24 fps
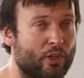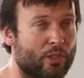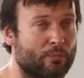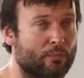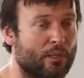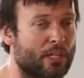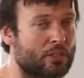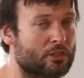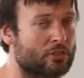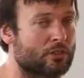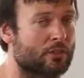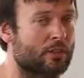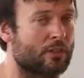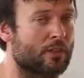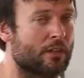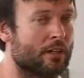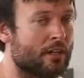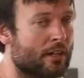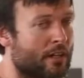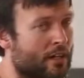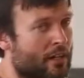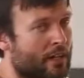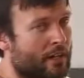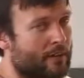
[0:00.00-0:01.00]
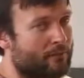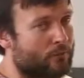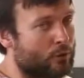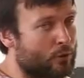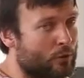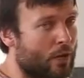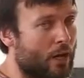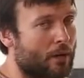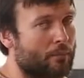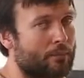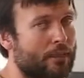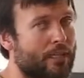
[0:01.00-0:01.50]
very much, if you
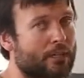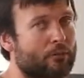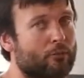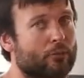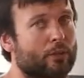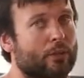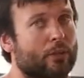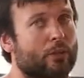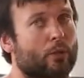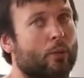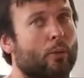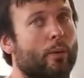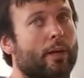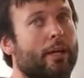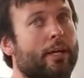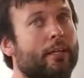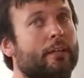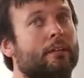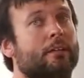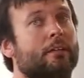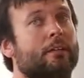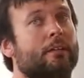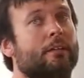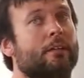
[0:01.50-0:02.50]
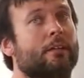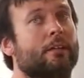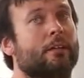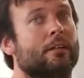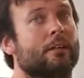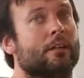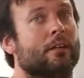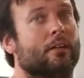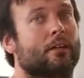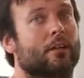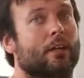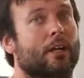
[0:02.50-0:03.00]
come in real quick,
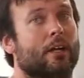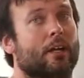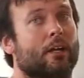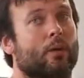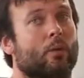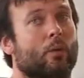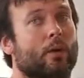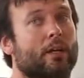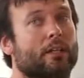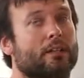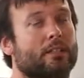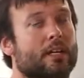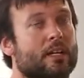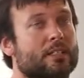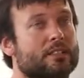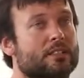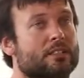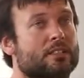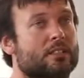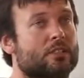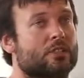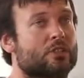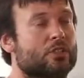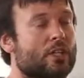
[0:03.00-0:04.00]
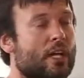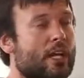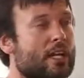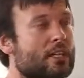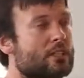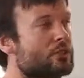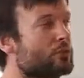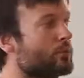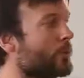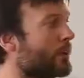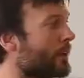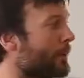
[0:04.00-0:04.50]
okay, what it does is it
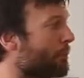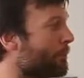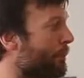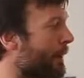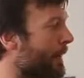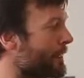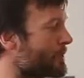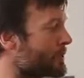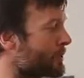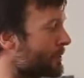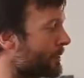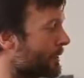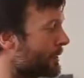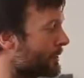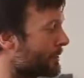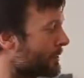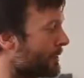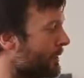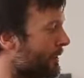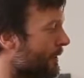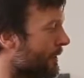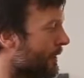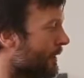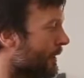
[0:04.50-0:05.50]
changes where the pressure is.